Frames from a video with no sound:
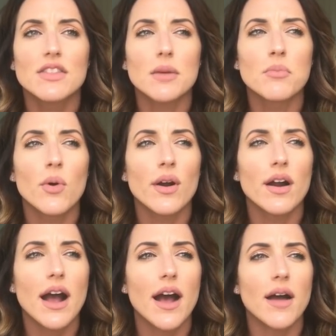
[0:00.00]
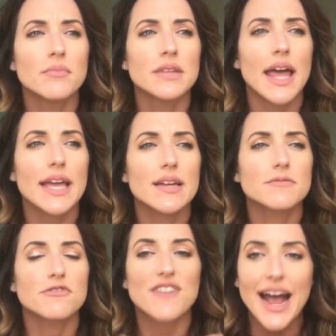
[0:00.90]
they're more um, like
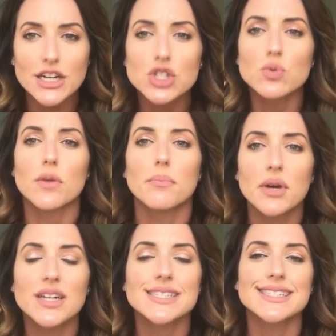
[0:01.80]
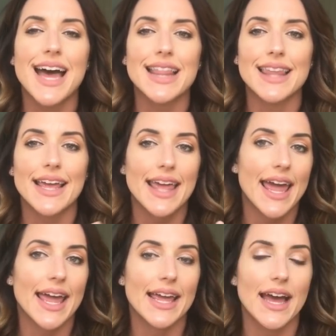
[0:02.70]
factual books, not like
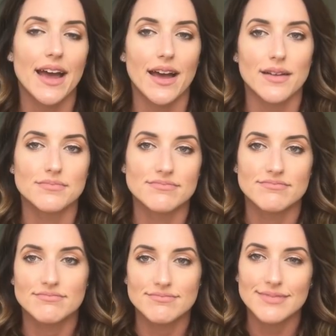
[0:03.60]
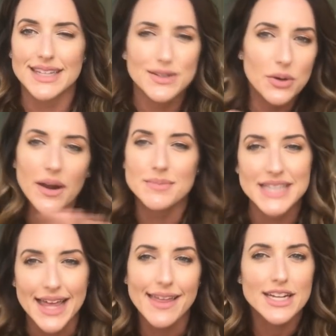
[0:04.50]
a, um, you know what I'm
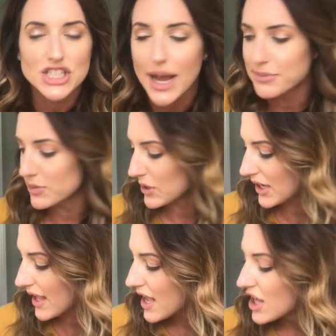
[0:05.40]
saying, like a chapter book.